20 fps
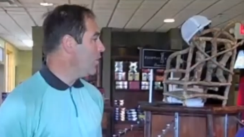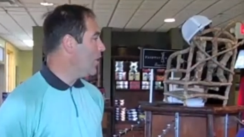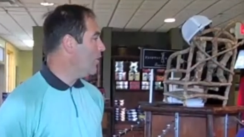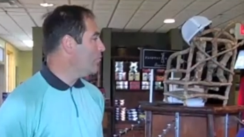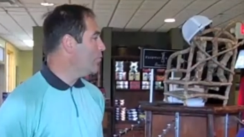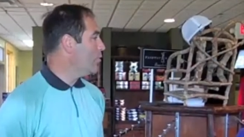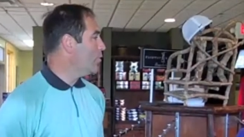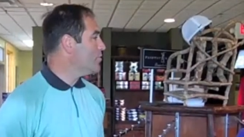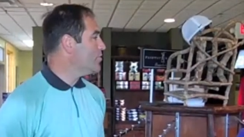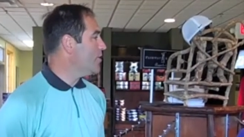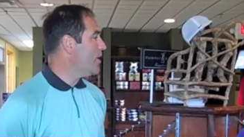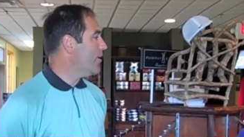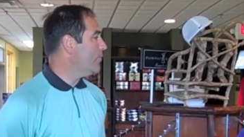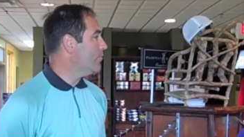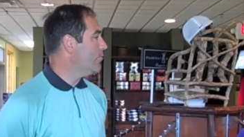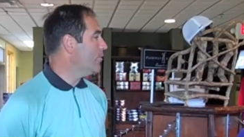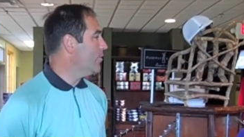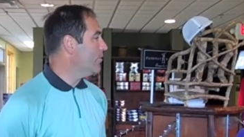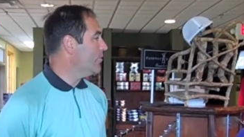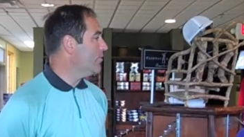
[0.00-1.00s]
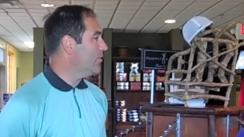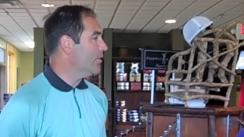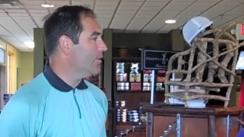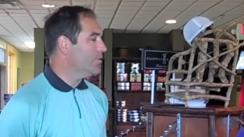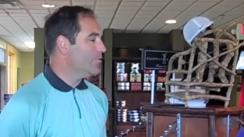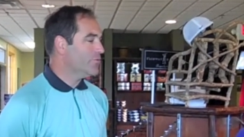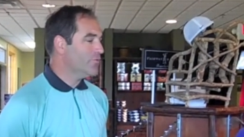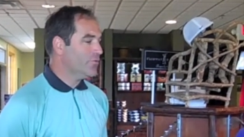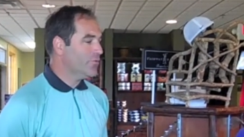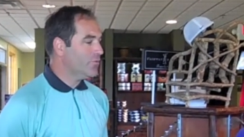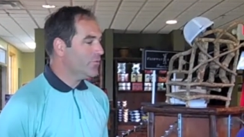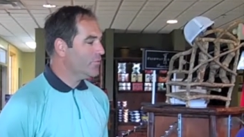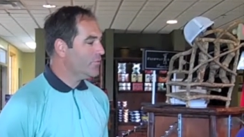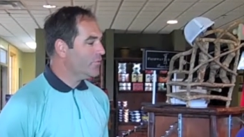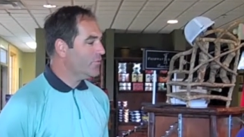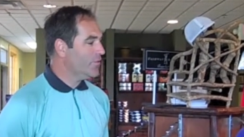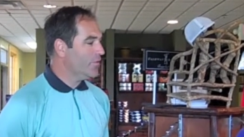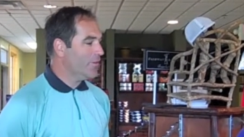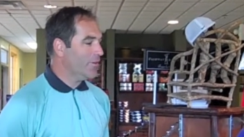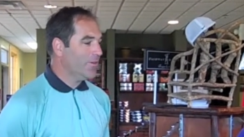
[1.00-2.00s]
golf pro shop with uh,
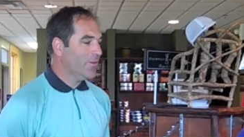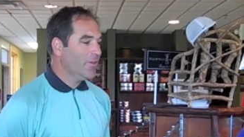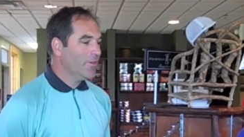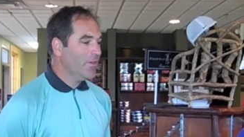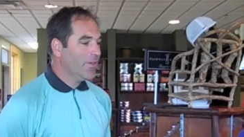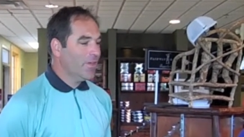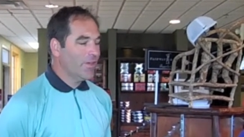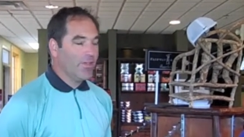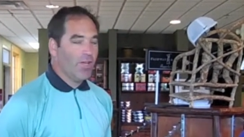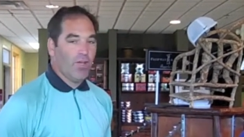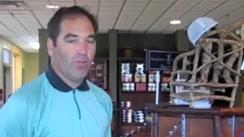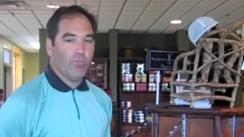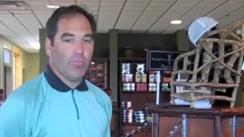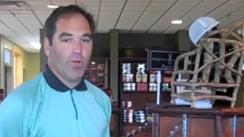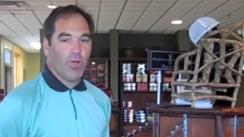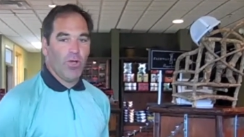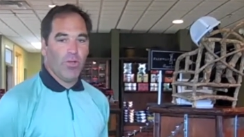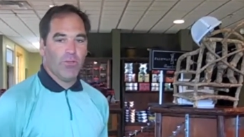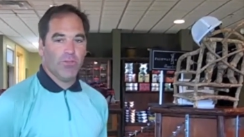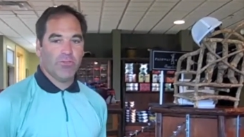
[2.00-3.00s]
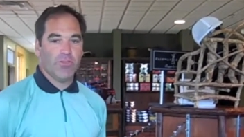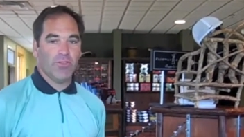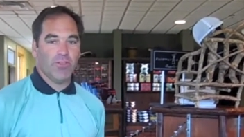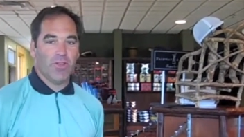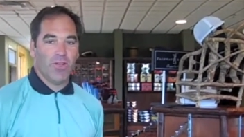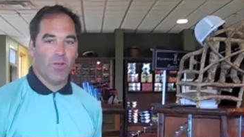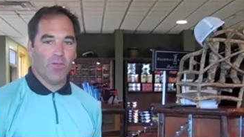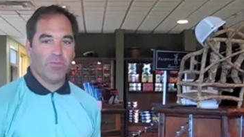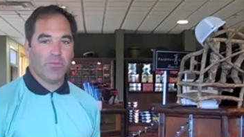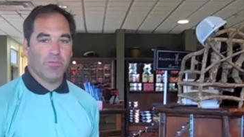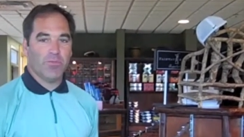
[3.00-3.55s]
shoes to golf balls to all the